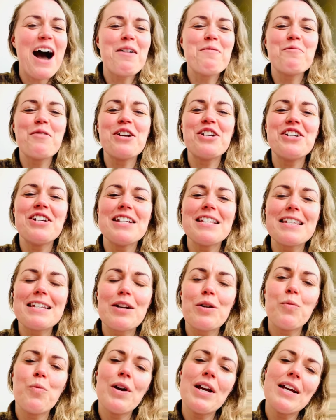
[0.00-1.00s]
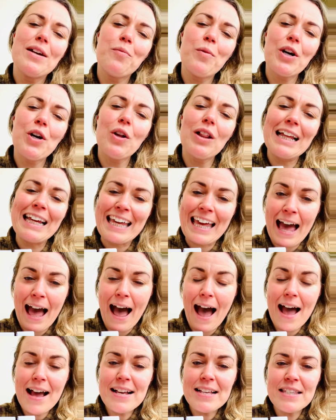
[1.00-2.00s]
which is, we call it
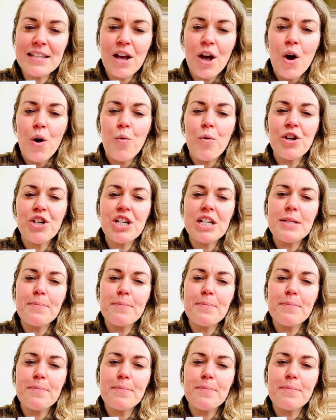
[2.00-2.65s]
GAGs, which is